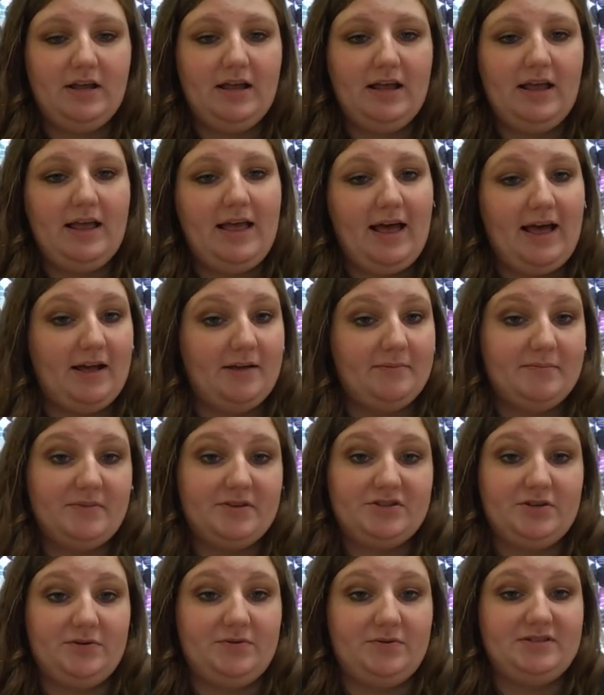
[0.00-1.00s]
So
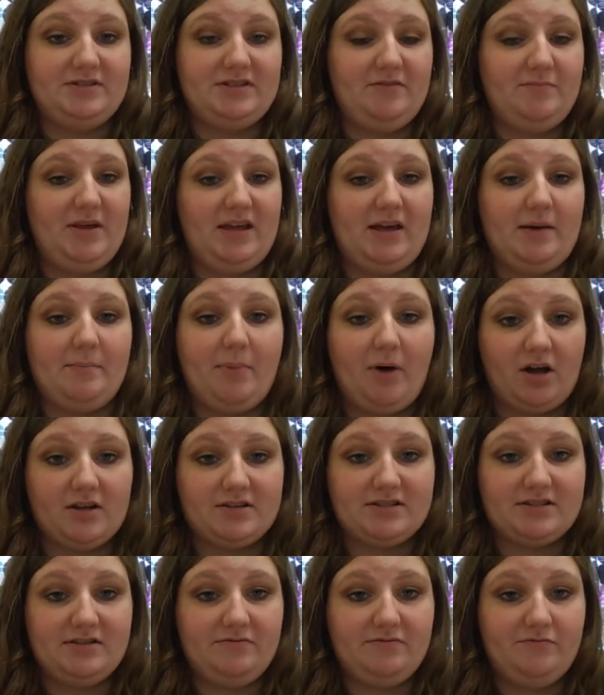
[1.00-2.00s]
instead of being at positive
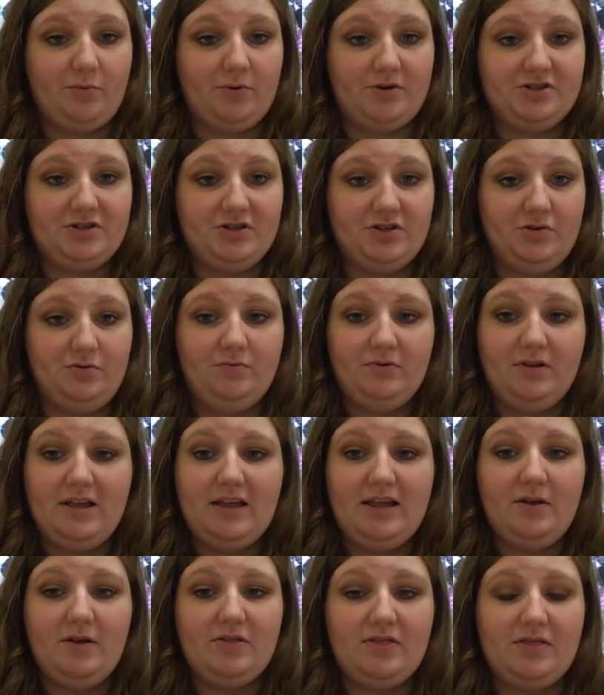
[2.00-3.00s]
4, 2,
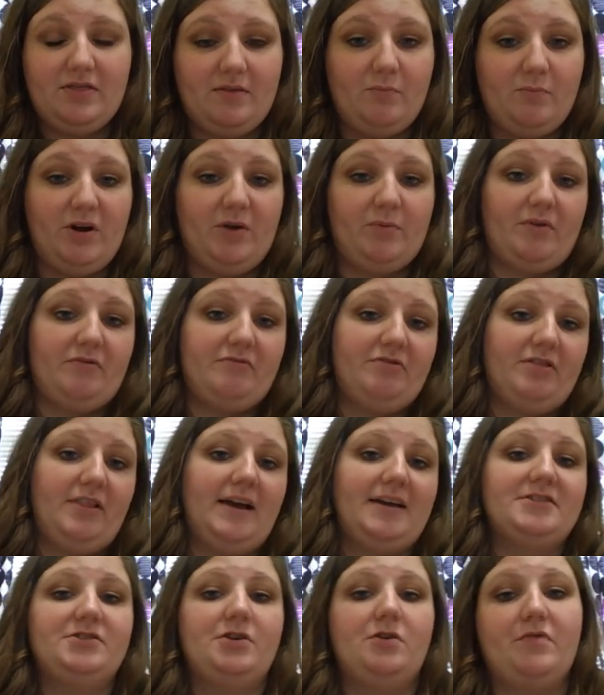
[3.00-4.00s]
when it reflects over
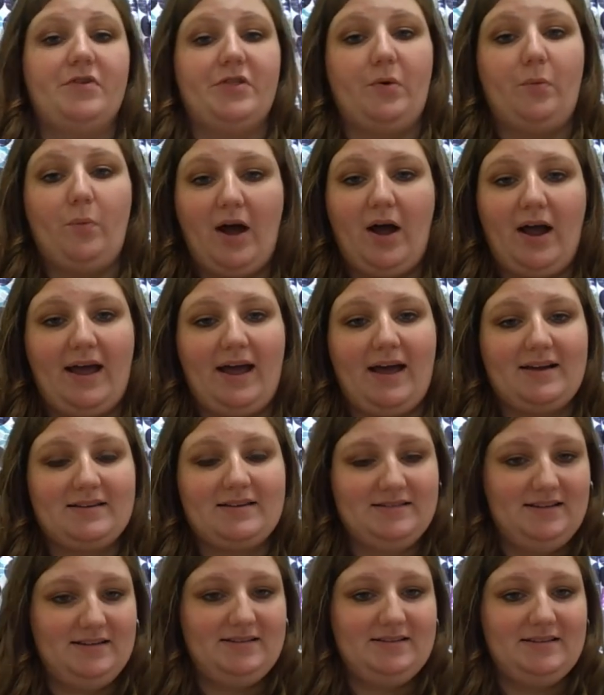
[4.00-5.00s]
the y-axis,
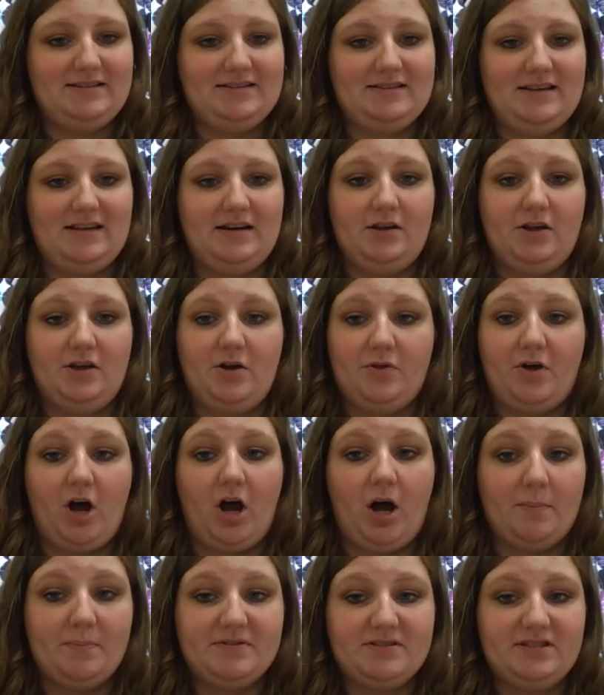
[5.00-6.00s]
it's going to go the
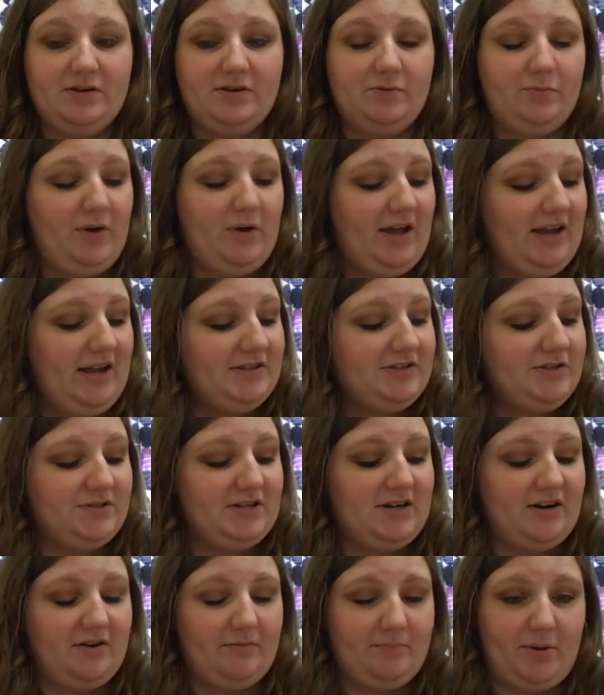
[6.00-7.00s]
opposite way. So instead of
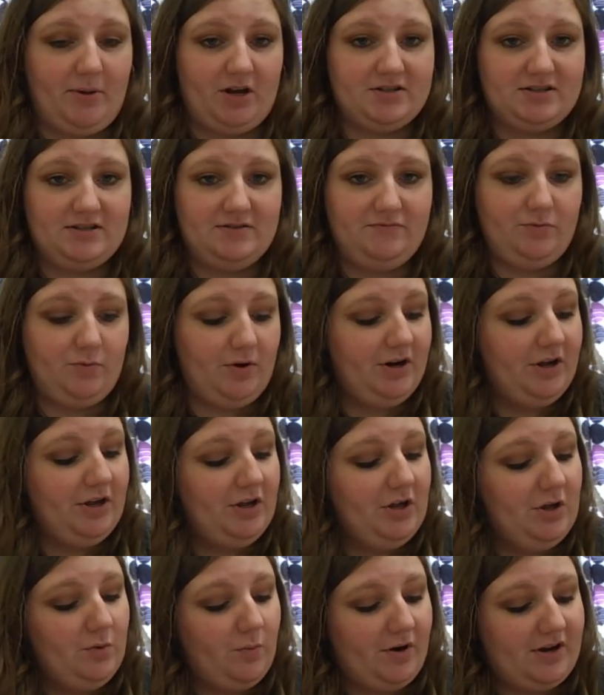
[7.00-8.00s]
positive 4, we're
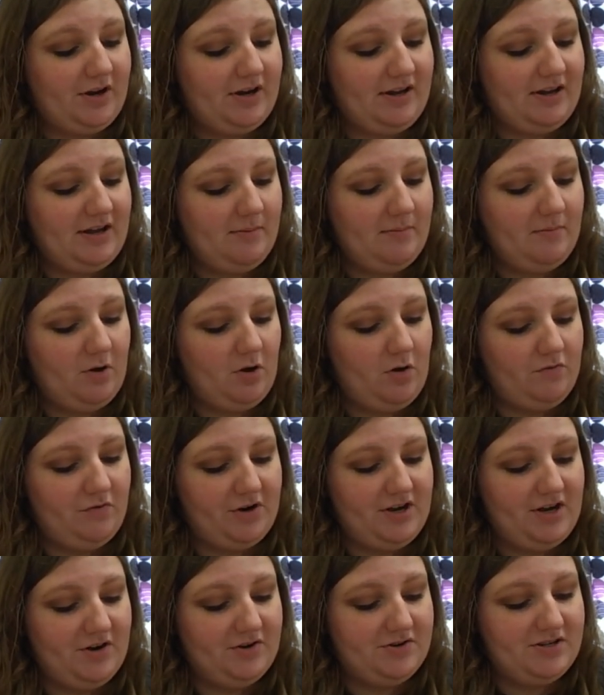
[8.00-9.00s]
going to come over here to
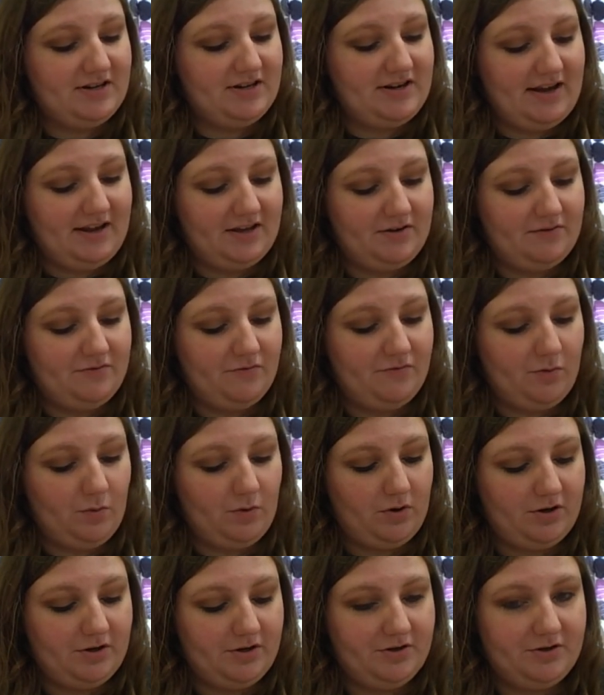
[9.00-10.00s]
negative 4,
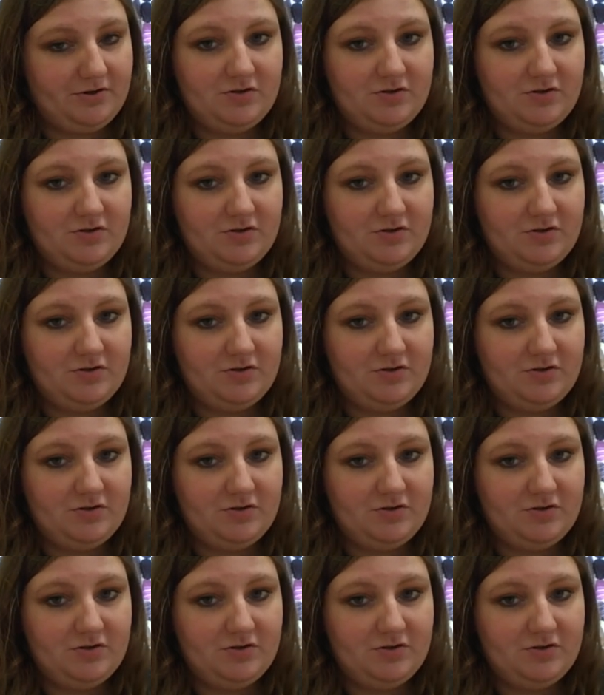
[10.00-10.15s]
2.